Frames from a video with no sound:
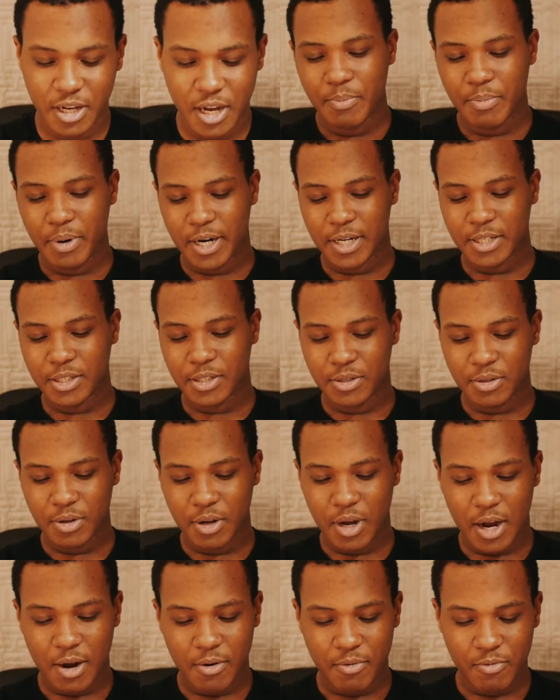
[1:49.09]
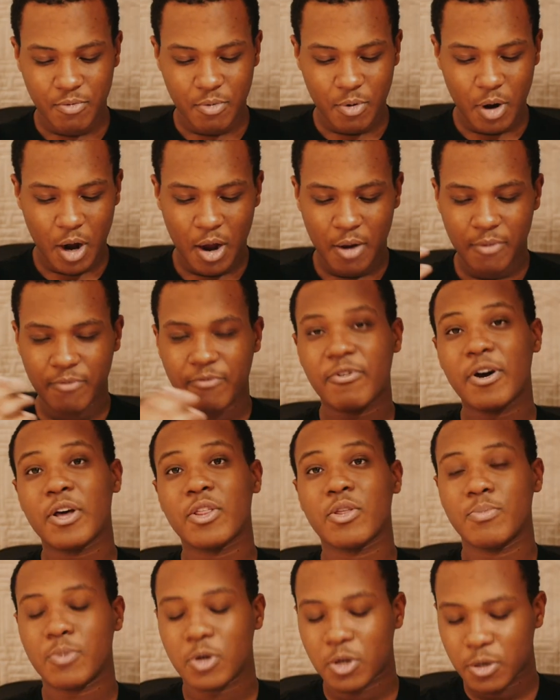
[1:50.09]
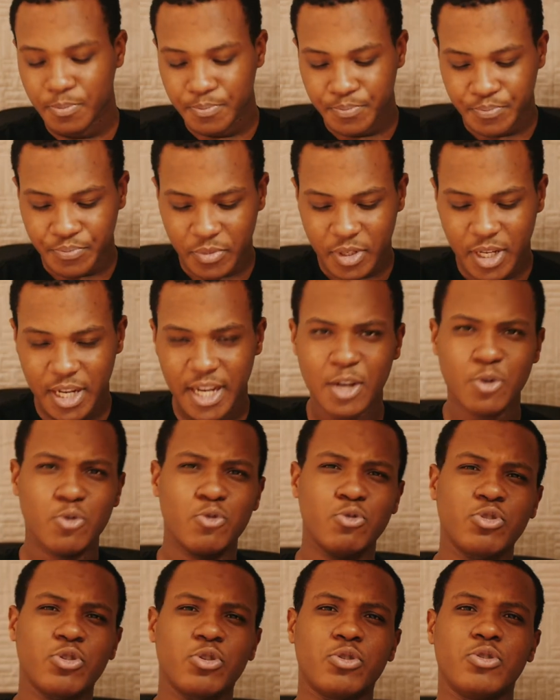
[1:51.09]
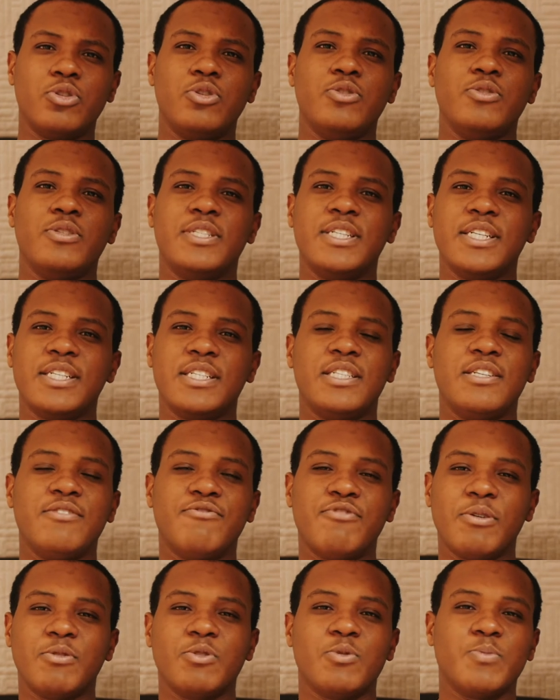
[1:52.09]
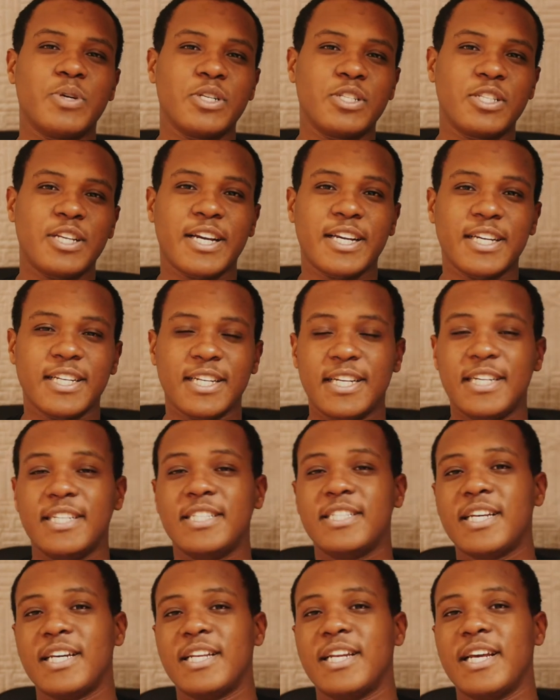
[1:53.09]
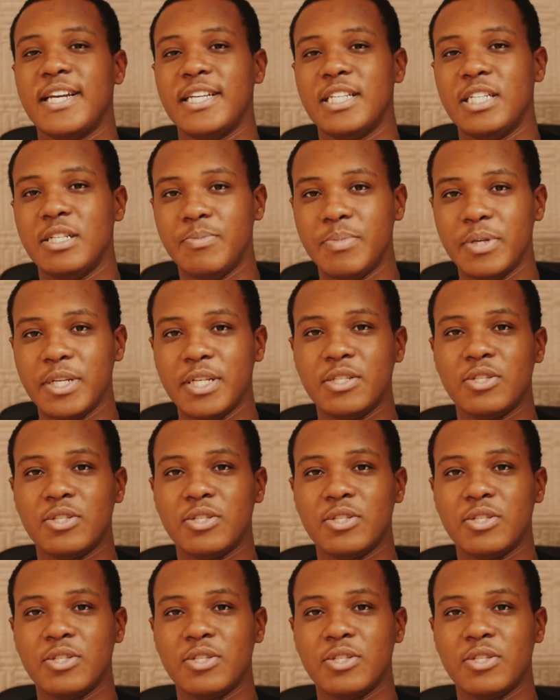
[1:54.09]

But um, furthermore, it also shoots 60 frames per second in 1080p.